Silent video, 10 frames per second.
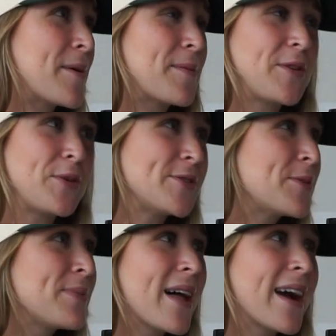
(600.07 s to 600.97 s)
YouTube
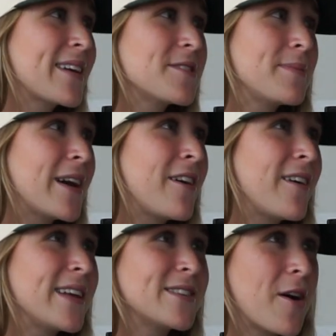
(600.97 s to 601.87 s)
plaque in the mail.
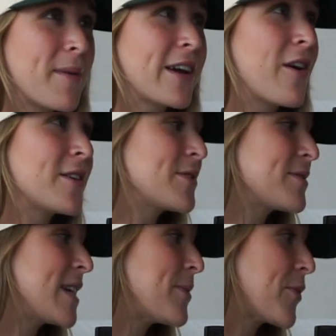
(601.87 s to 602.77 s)
It's on my console
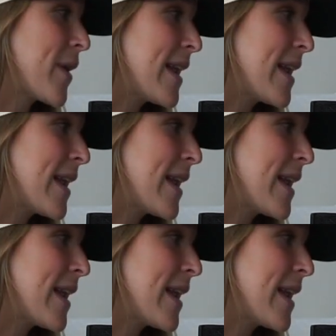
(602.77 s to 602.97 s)
table right